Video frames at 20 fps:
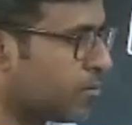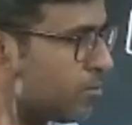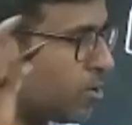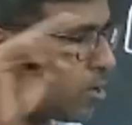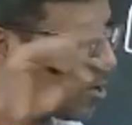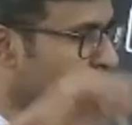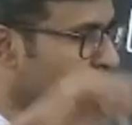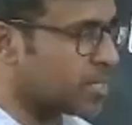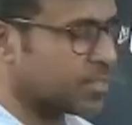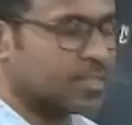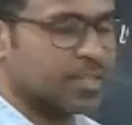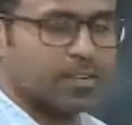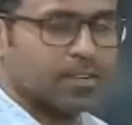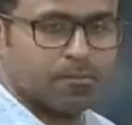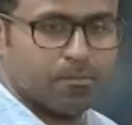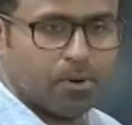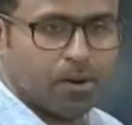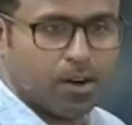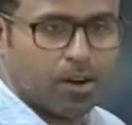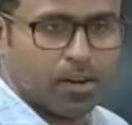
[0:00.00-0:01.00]
more person
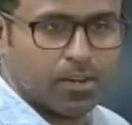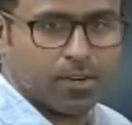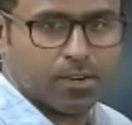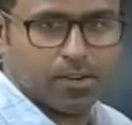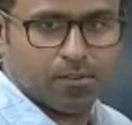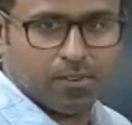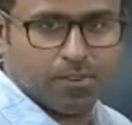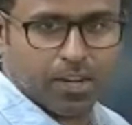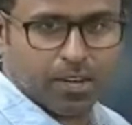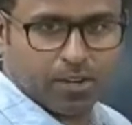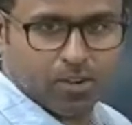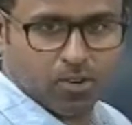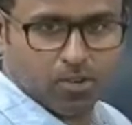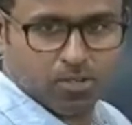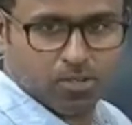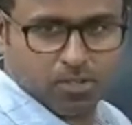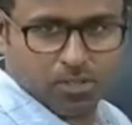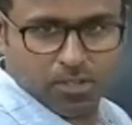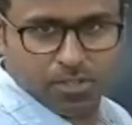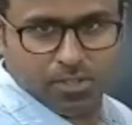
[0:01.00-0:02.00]
born very close
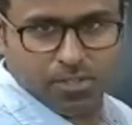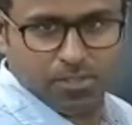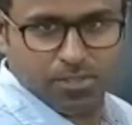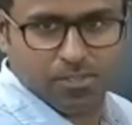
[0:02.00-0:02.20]
to this.